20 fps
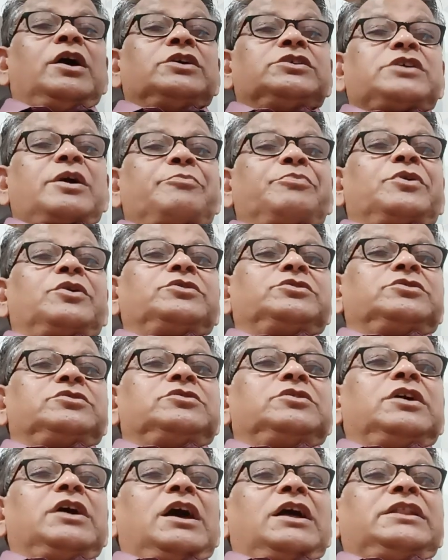
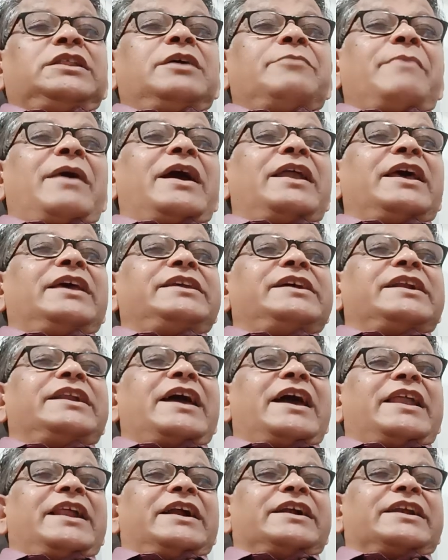Suppose the managing
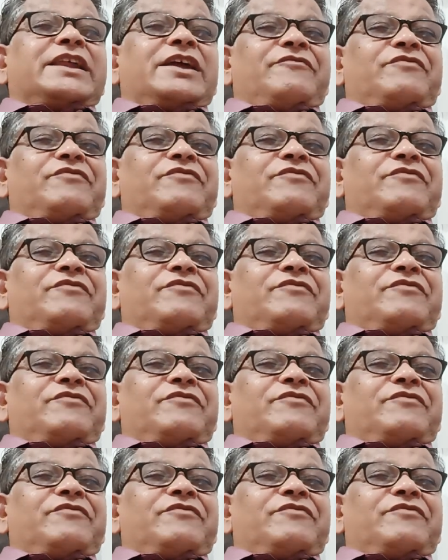director